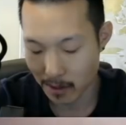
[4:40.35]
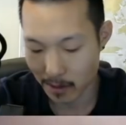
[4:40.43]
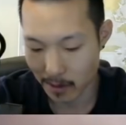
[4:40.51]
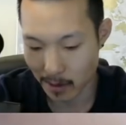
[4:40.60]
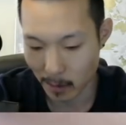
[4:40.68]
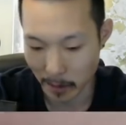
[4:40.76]

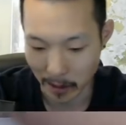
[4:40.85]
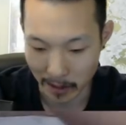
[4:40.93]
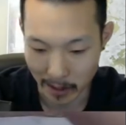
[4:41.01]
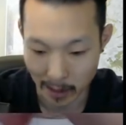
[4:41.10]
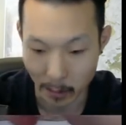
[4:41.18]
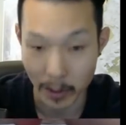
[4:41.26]
Oh my
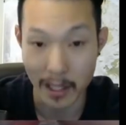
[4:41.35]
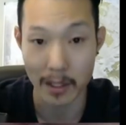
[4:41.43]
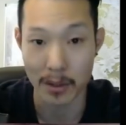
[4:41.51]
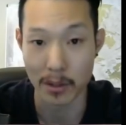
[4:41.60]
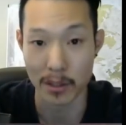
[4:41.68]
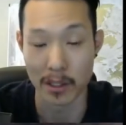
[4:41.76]
God, we got a
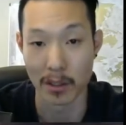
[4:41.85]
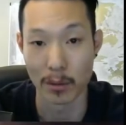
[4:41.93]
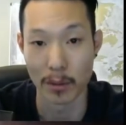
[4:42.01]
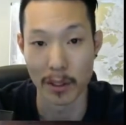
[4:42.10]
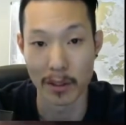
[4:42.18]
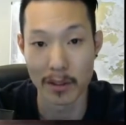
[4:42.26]
thirty dollar
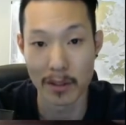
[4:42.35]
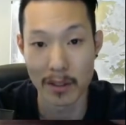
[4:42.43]
win.